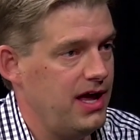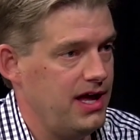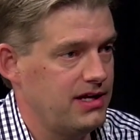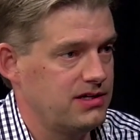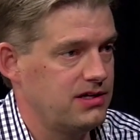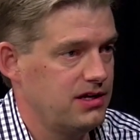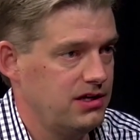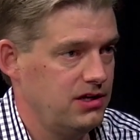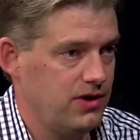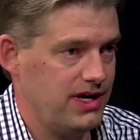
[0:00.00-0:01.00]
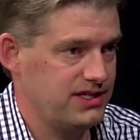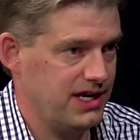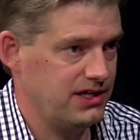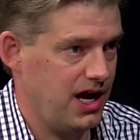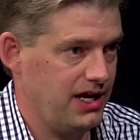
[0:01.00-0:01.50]
And you know, as they
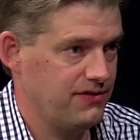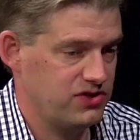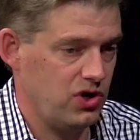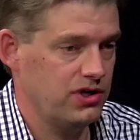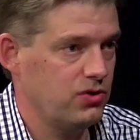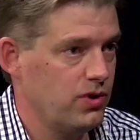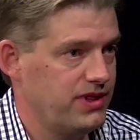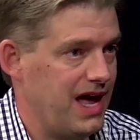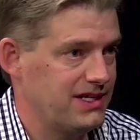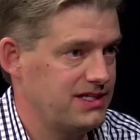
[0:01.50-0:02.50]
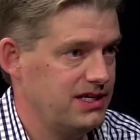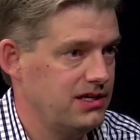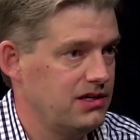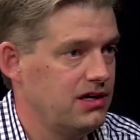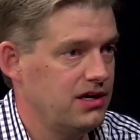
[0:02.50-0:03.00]
had kind of started with that
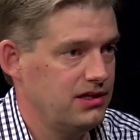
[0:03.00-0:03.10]
seed,